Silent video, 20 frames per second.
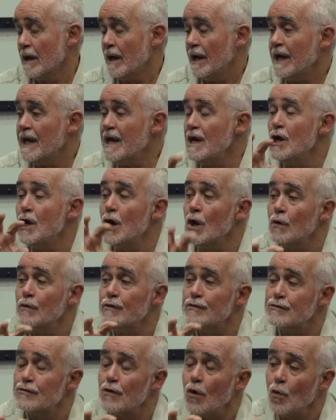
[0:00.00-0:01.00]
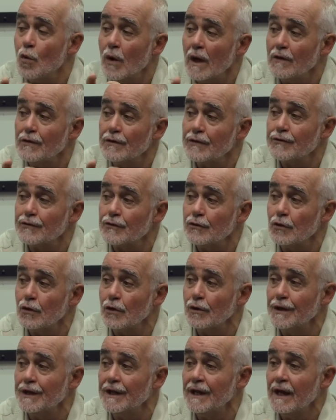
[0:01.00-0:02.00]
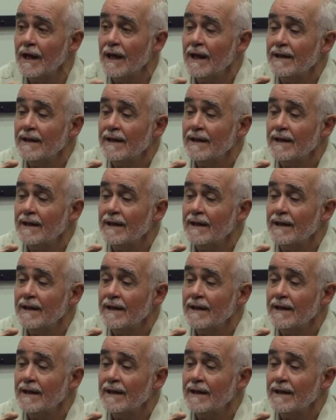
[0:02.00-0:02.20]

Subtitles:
He knows so well the story